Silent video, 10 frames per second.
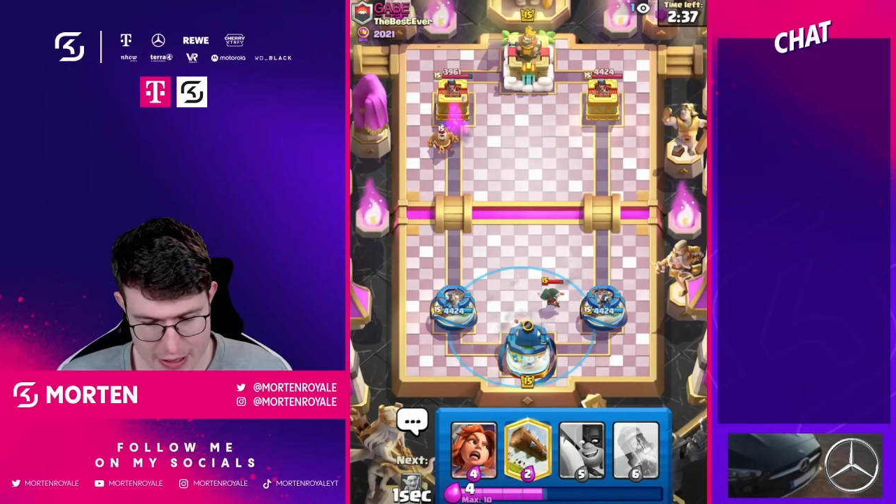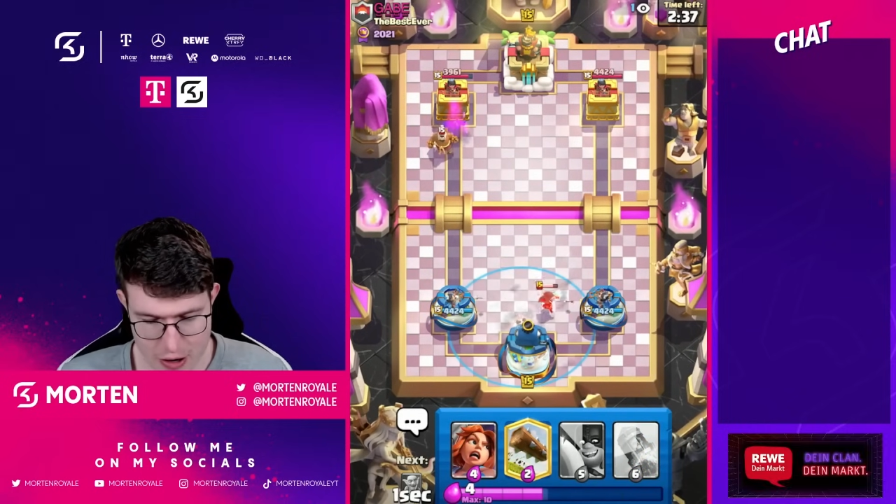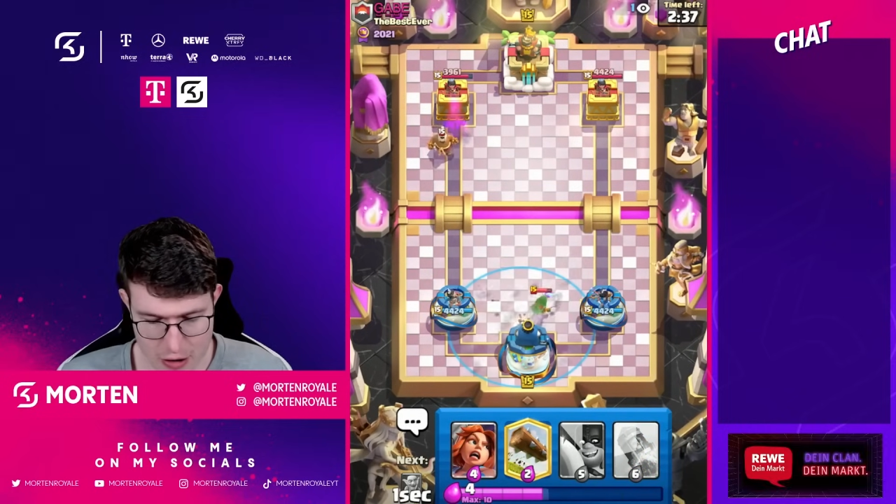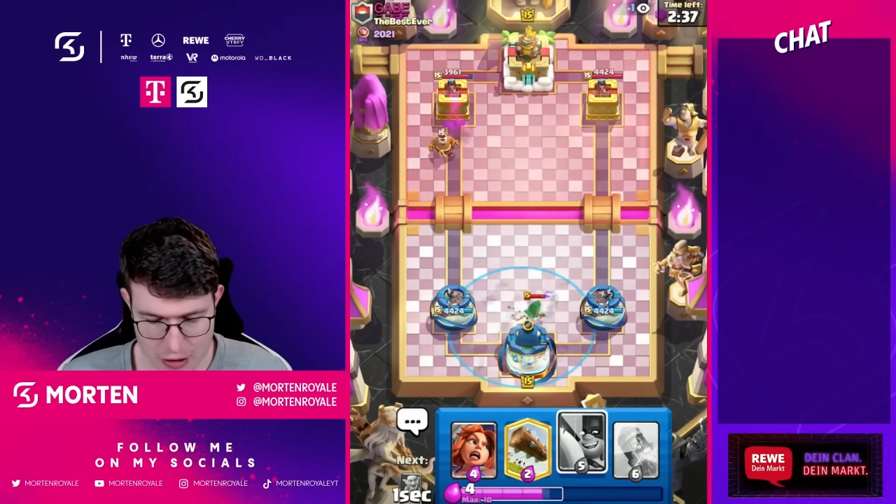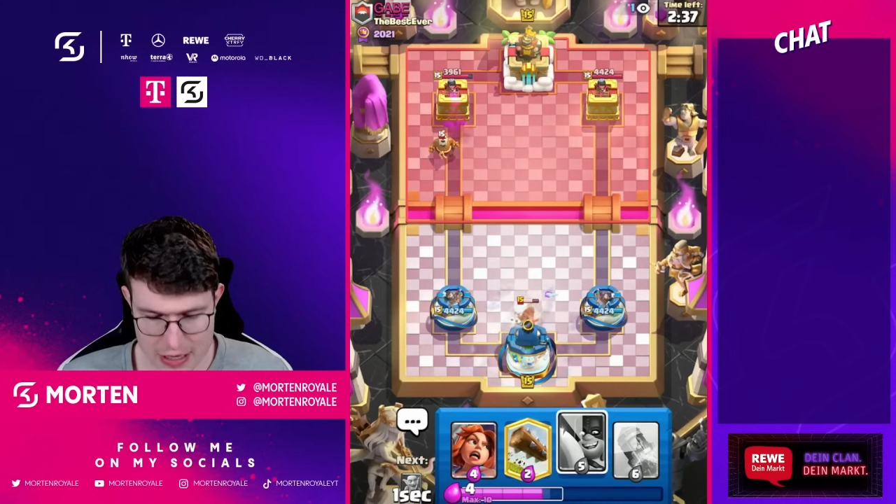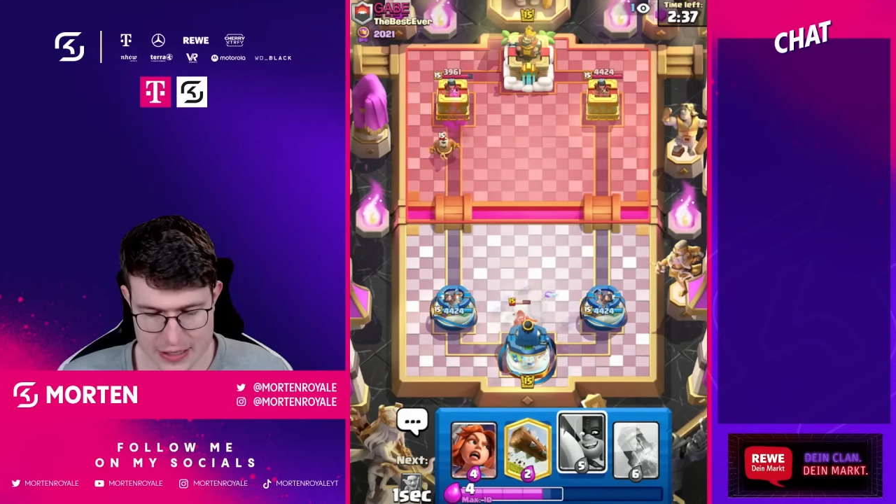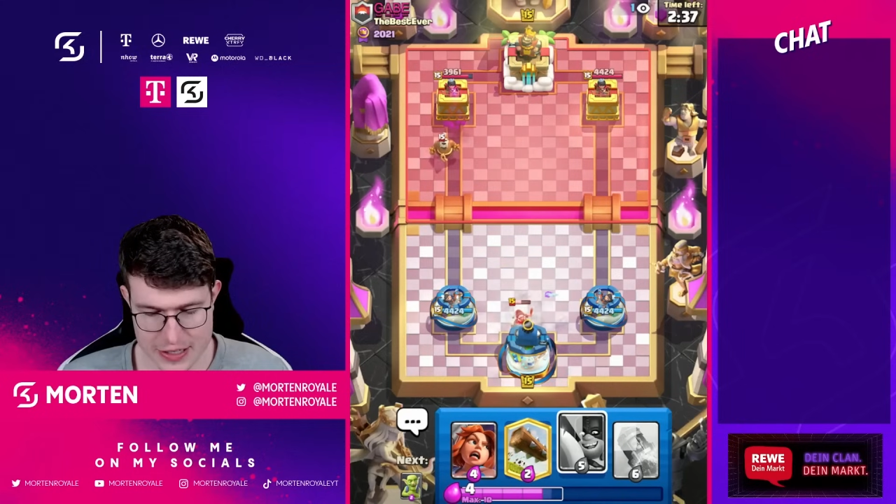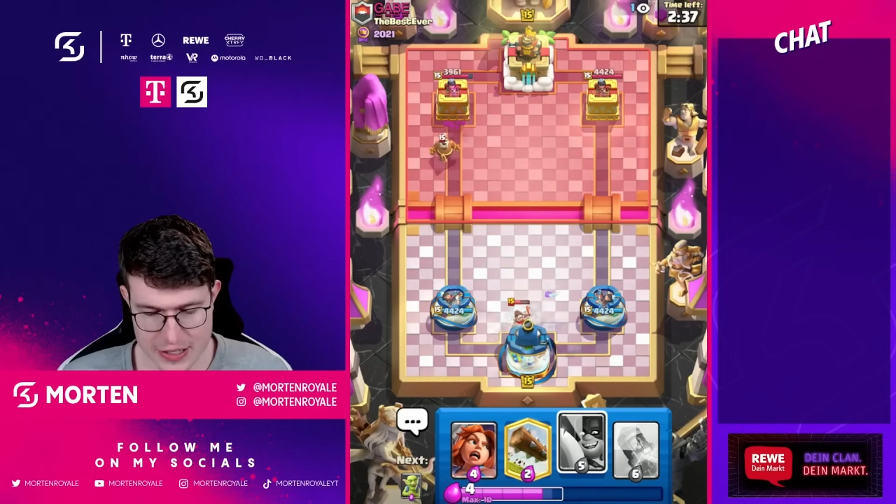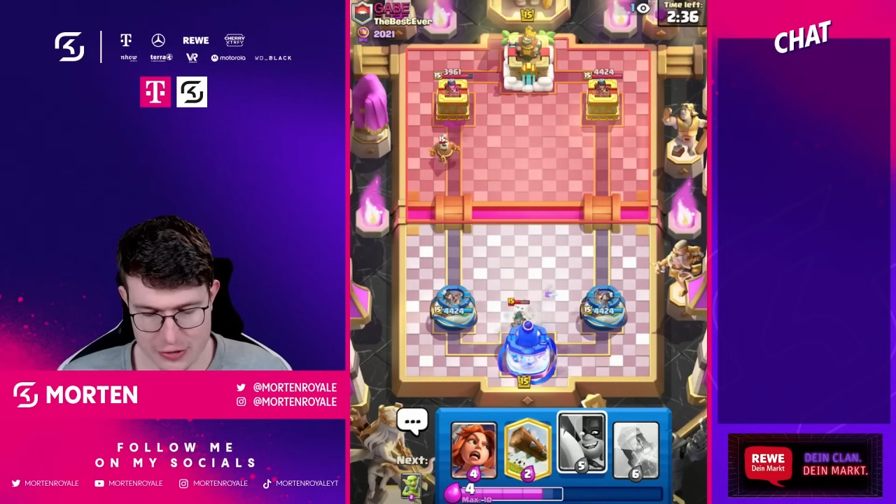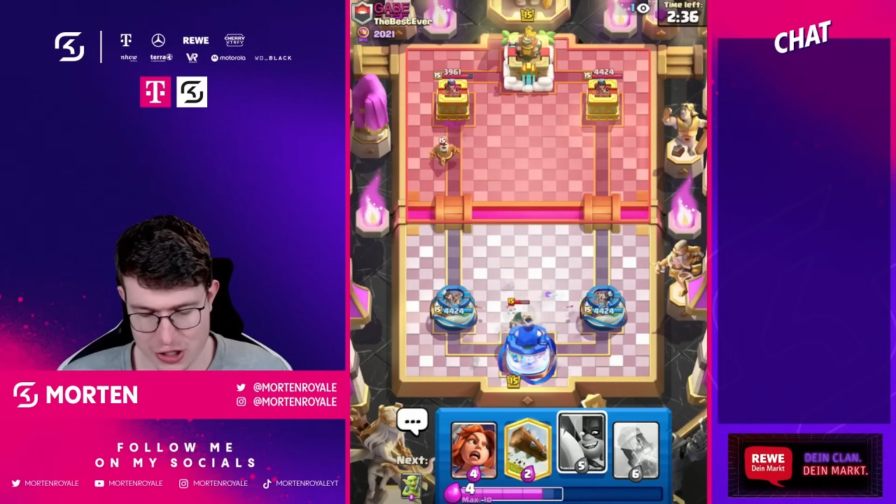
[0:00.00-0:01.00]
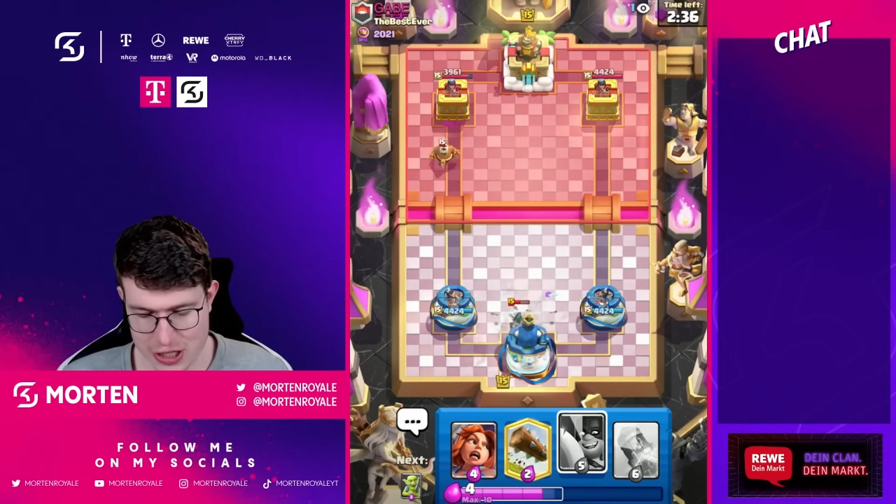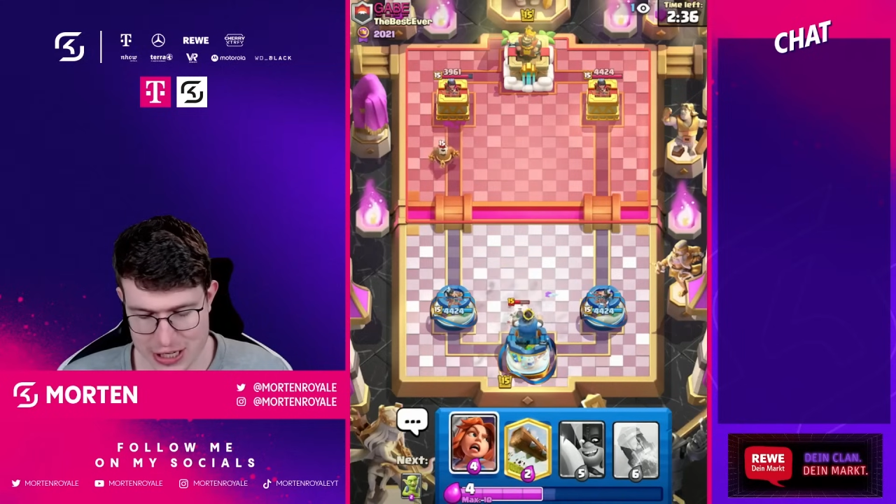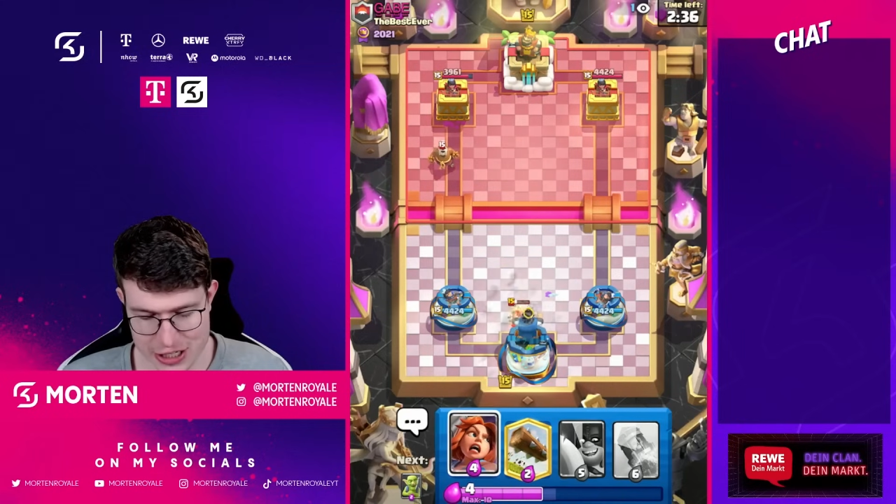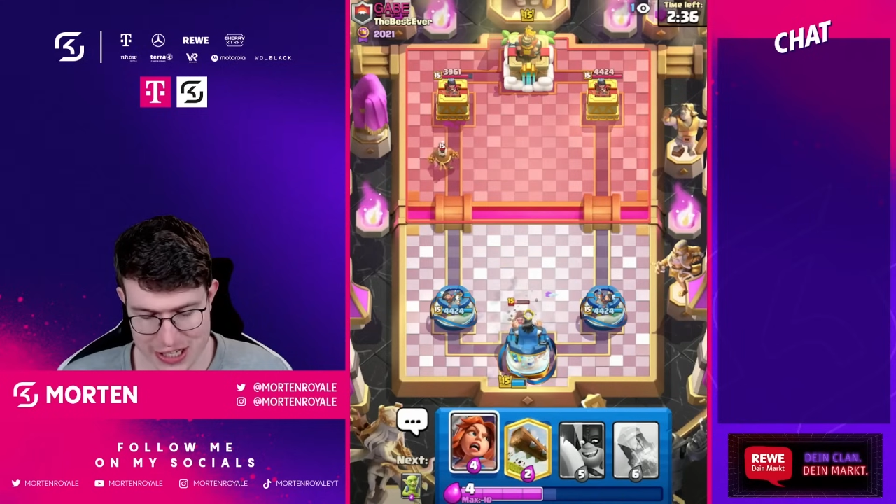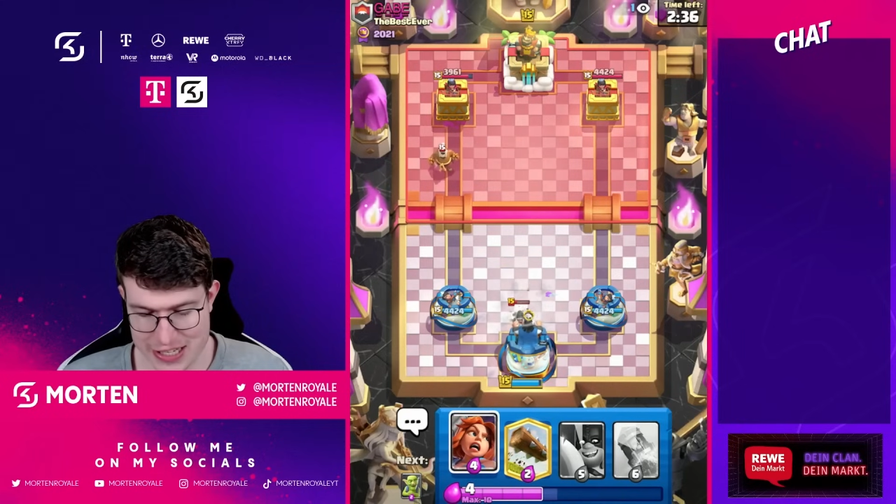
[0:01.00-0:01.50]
Hawk Executioner, is just